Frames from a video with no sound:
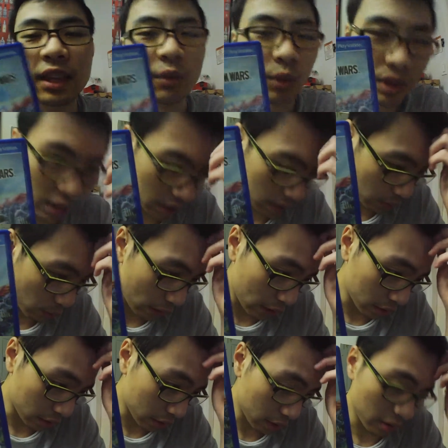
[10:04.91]
It wasn't the
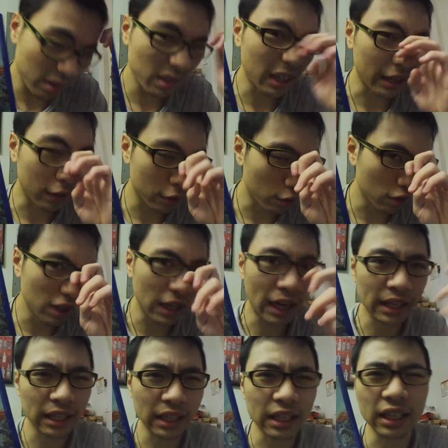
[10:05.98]
regular like
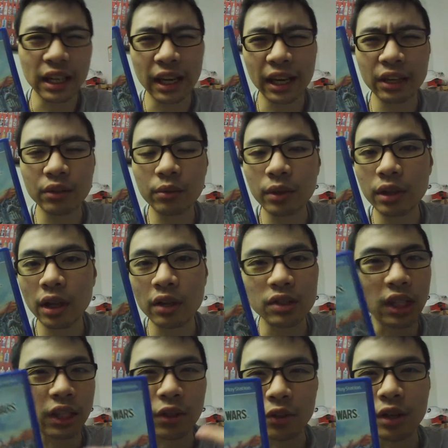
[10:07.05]
$39.99 or whatnot. It
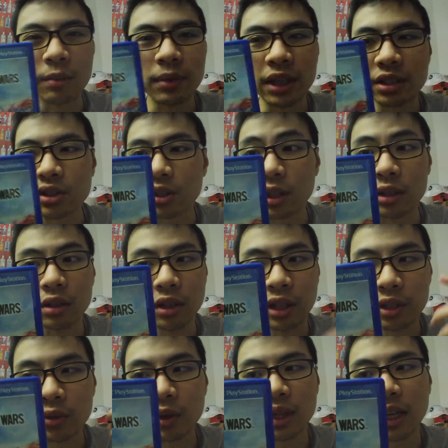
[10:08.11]
was like $30,
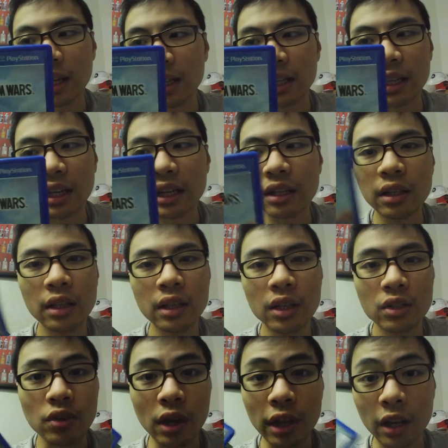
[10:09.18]
literally $29.99.
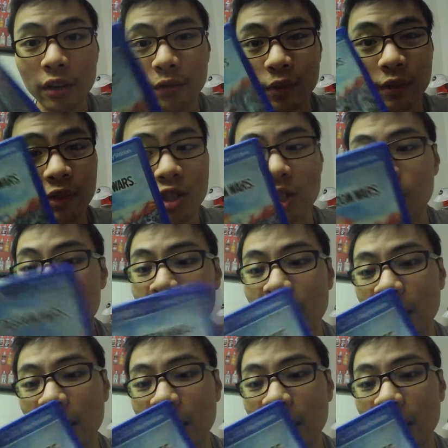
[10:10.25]
So I got it for even cheaper